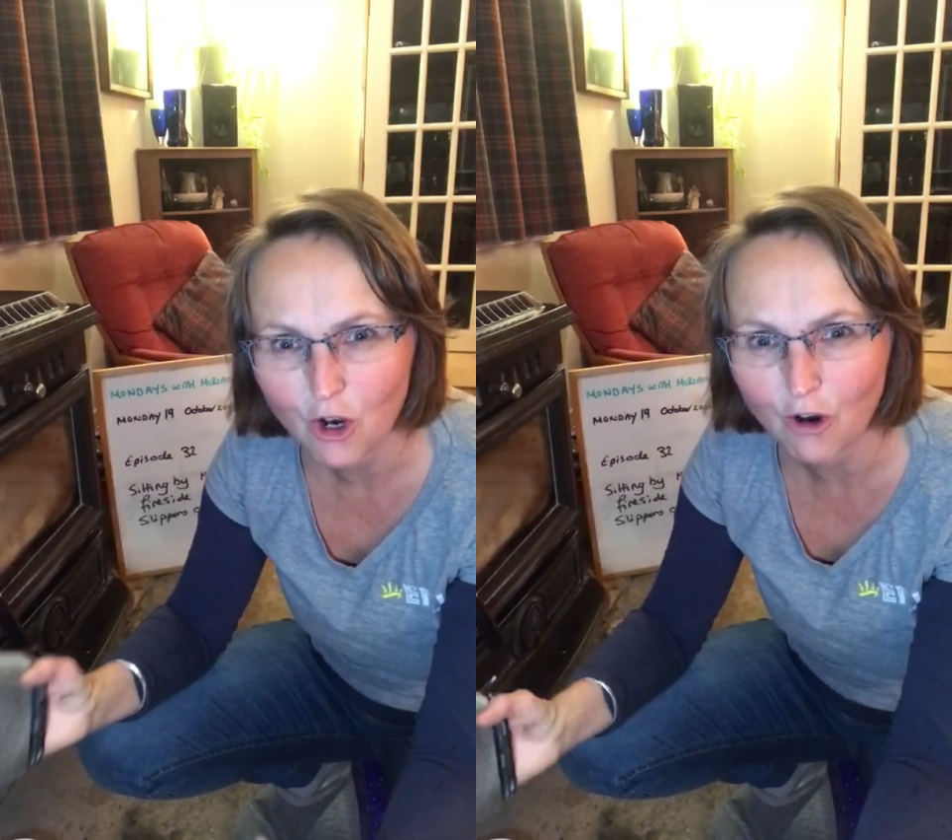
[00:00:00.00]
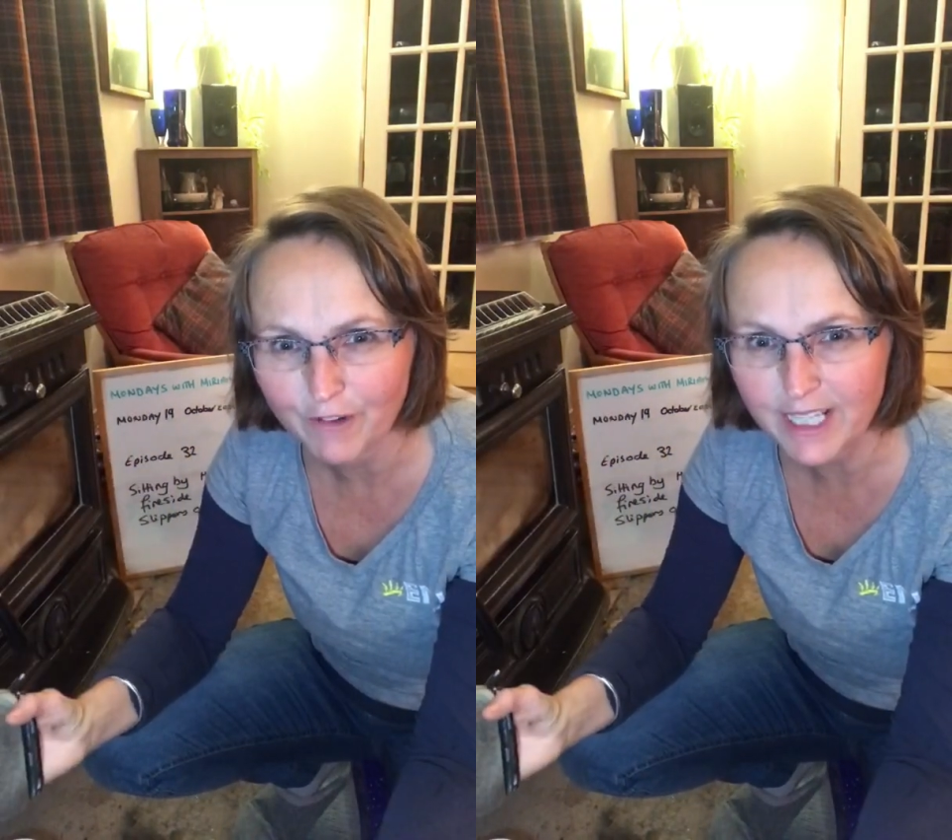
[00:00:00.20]

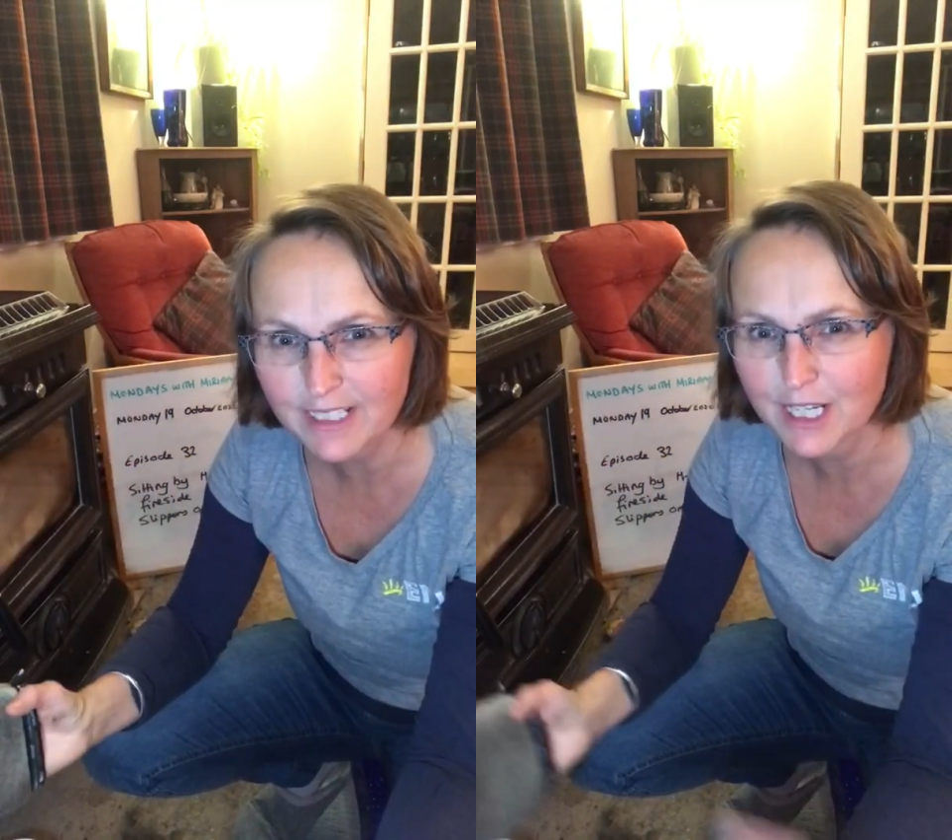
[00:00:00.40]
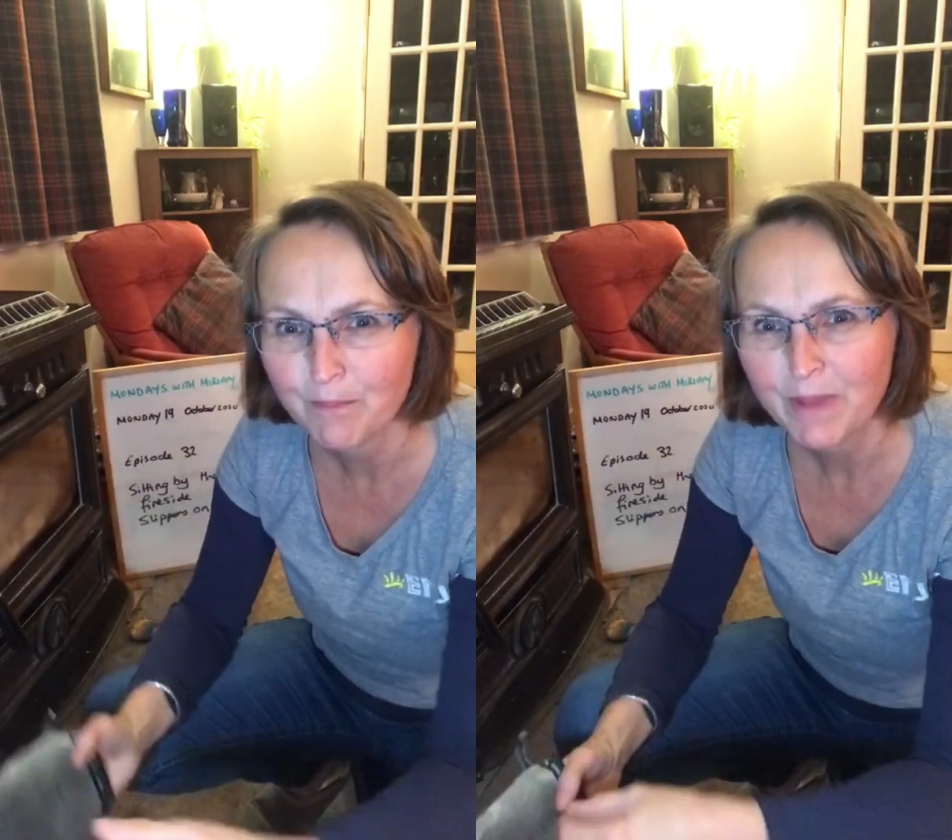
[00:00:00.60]
and my
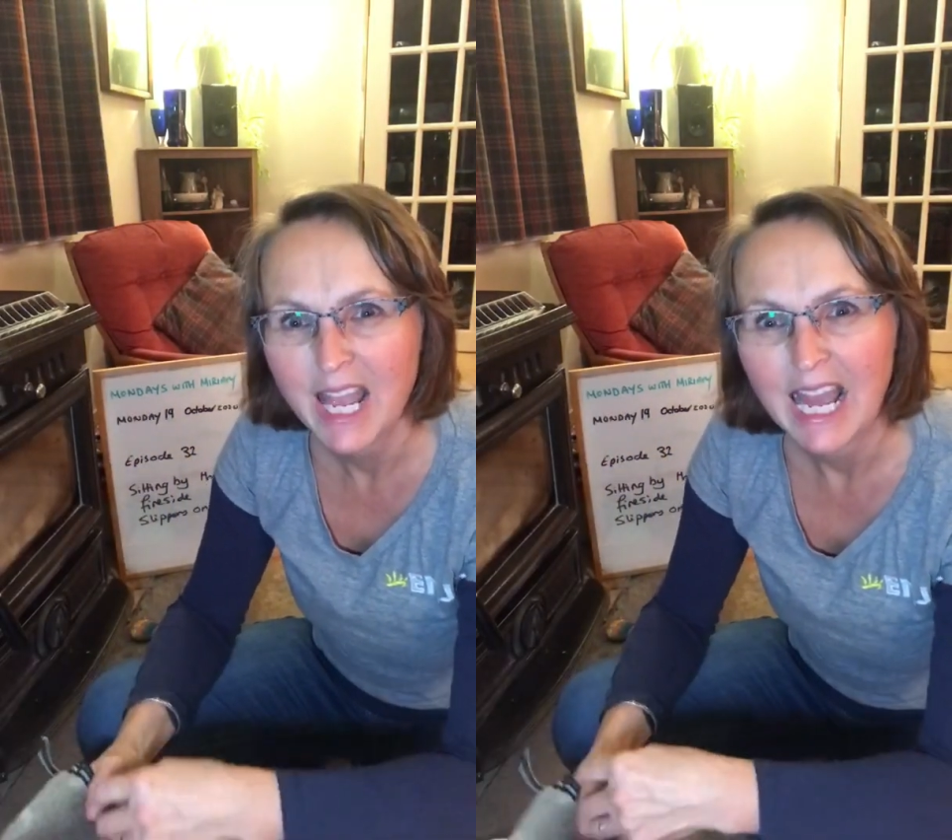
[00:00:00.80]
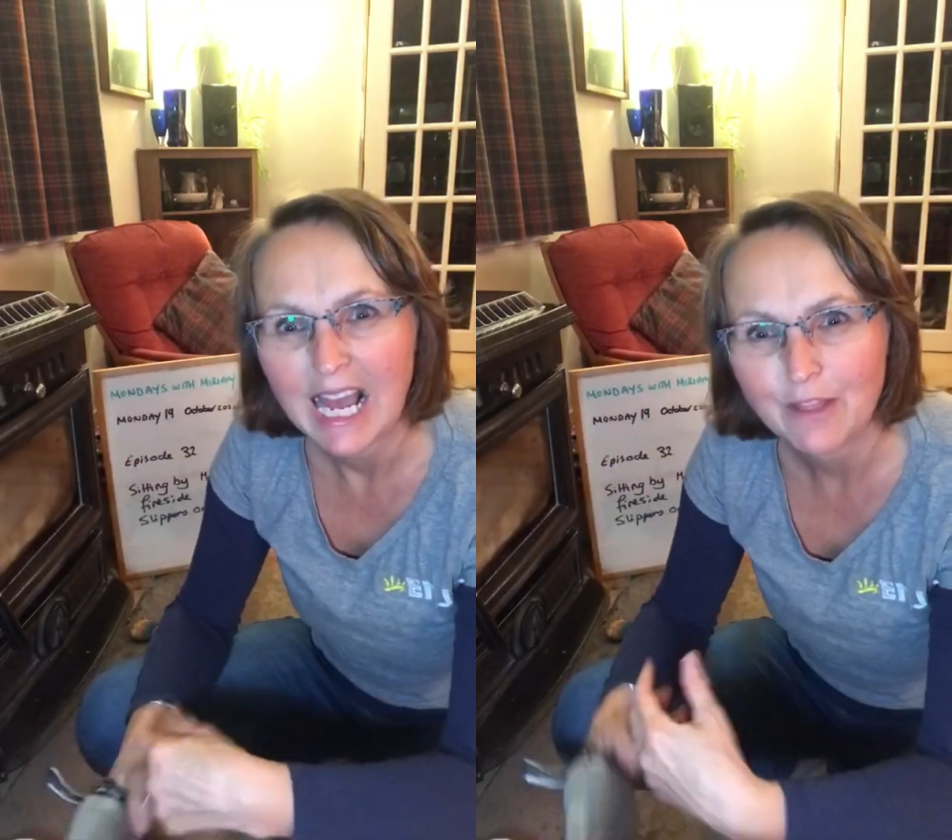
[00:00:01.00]
marble paste
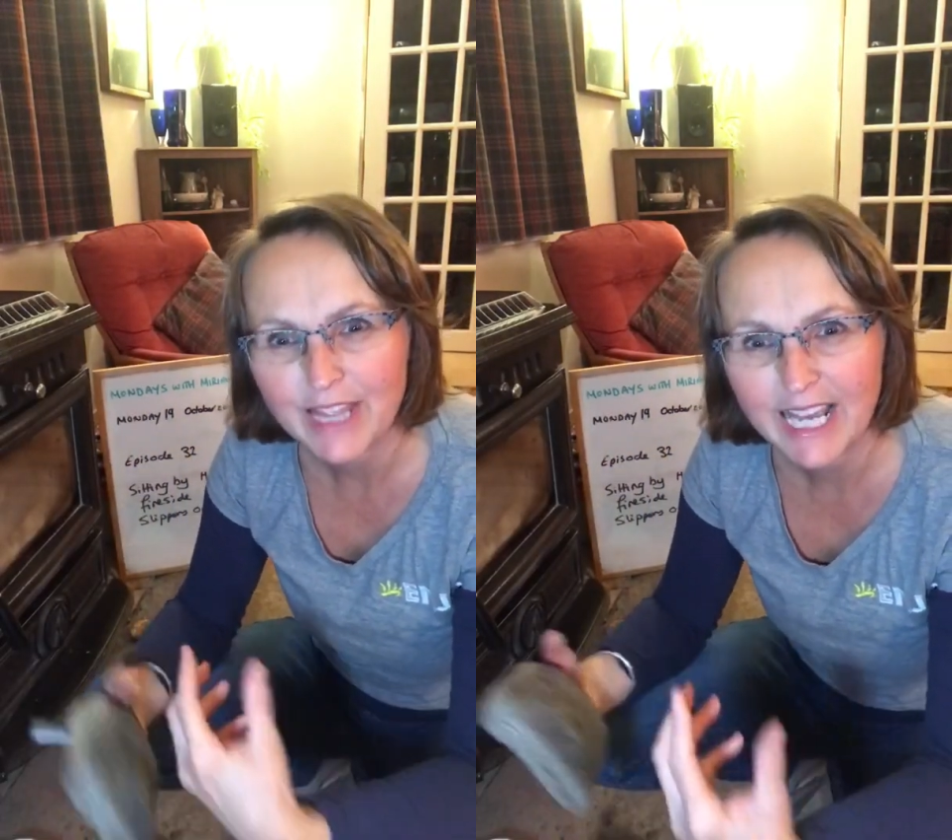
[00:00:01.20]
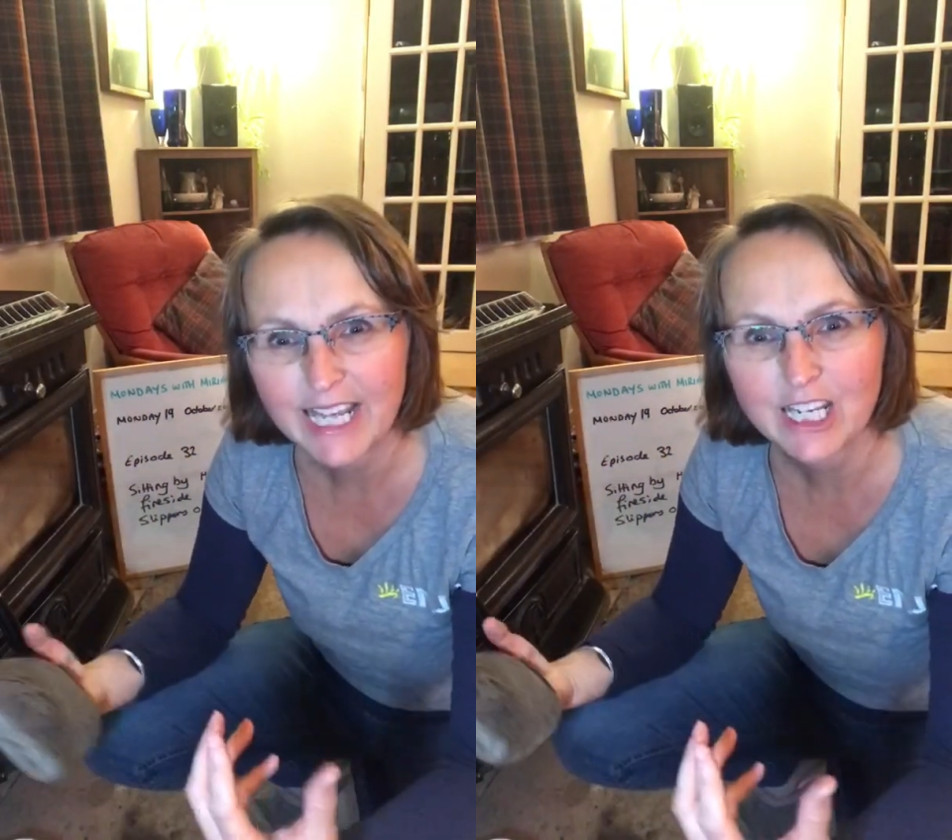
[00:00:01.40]
for
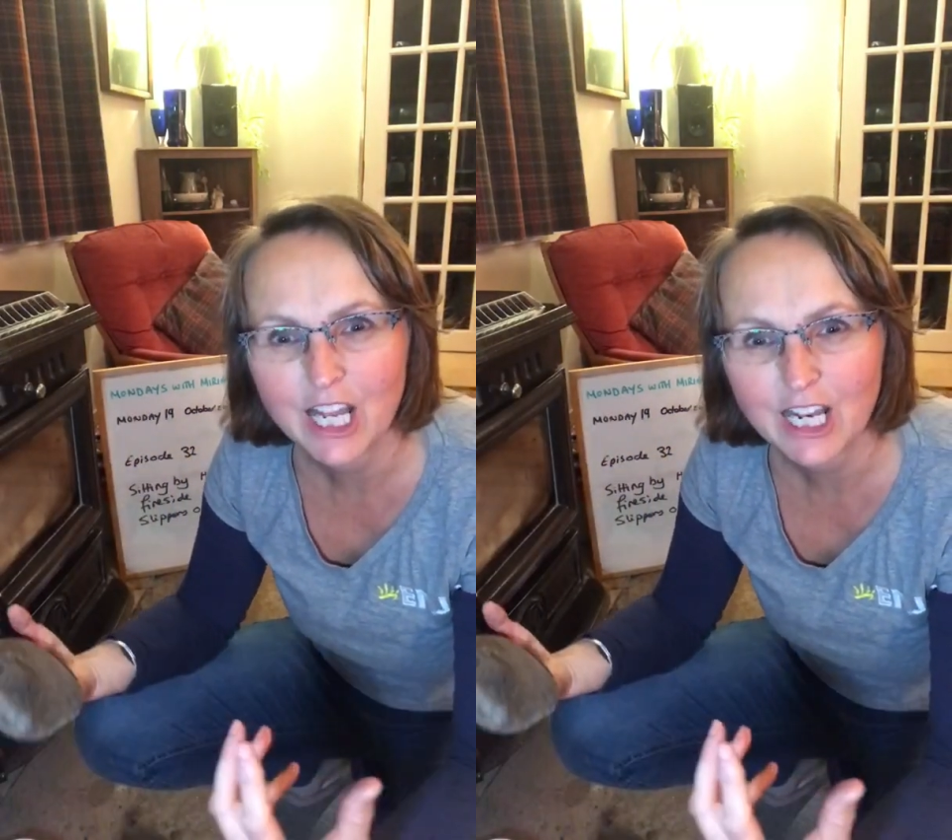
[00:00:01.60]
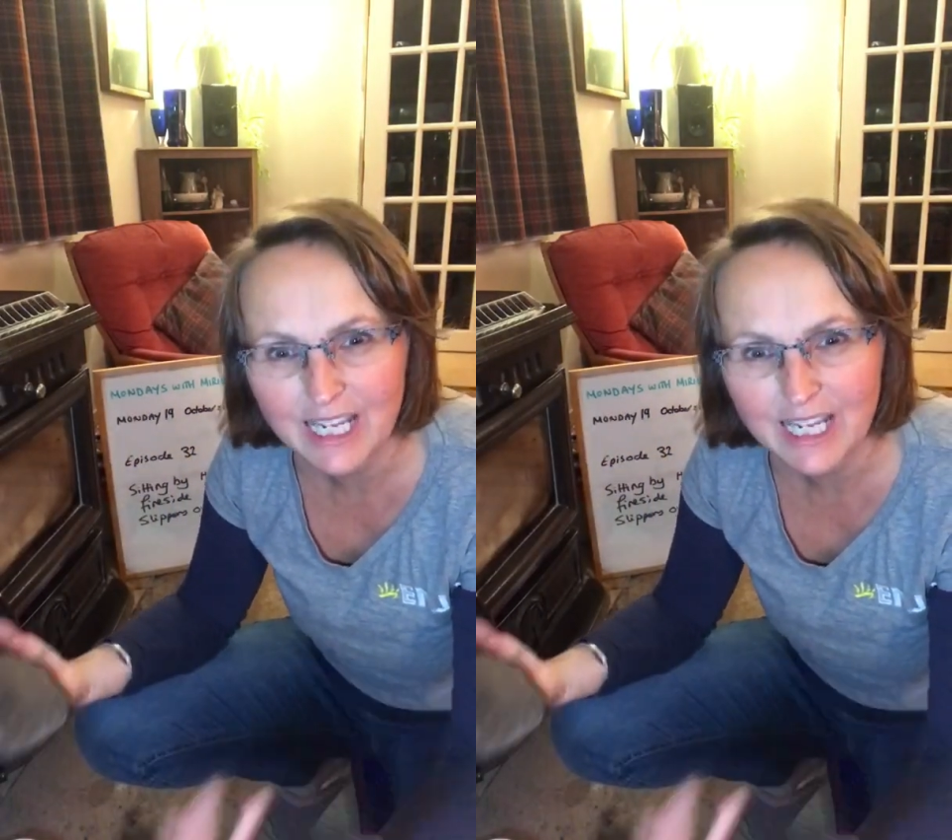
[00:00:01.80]
being that really clean.